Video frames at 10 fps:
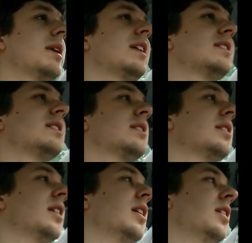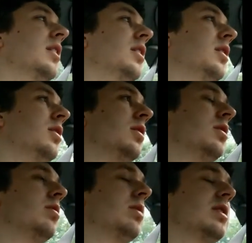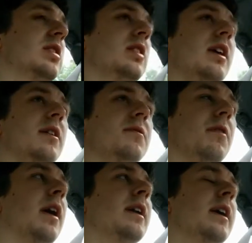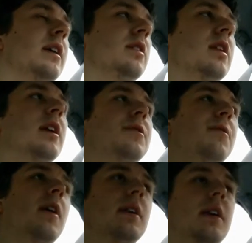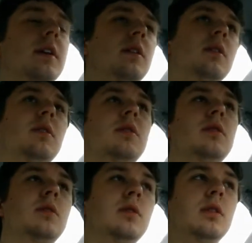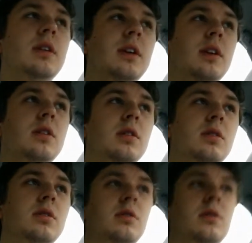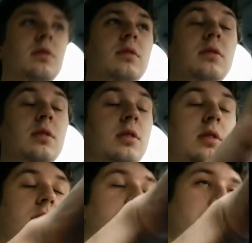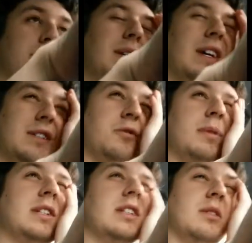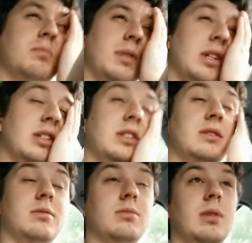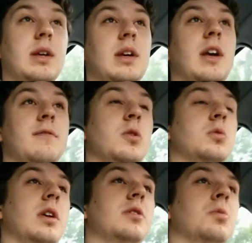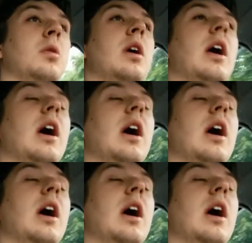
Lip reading: It's what's today? Friday. Today's Friday, I think. Sorry, my days are mixed up because hey, I have no schedule.